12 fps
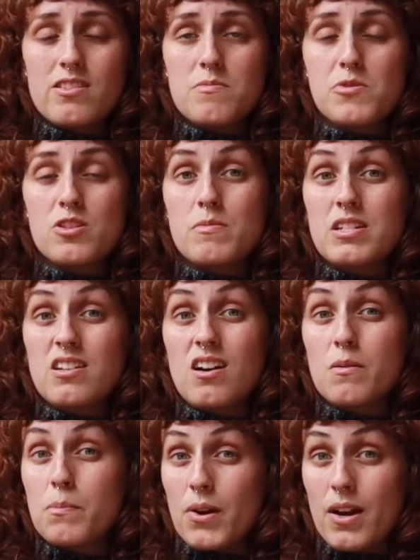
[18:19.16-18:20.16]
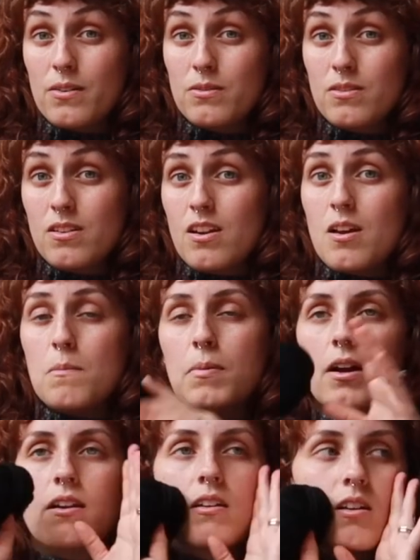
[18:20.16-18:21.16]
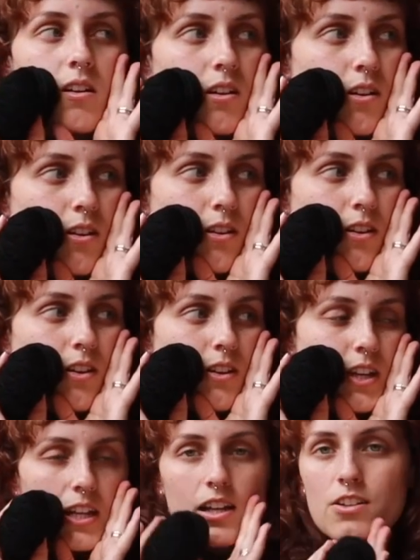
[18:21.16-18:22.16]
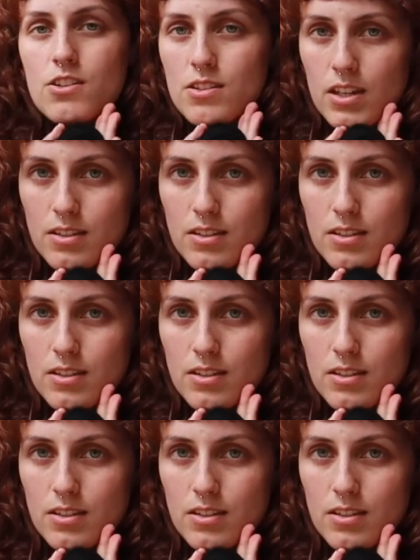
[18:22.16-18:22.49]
supposed to be dark brown. But can I just say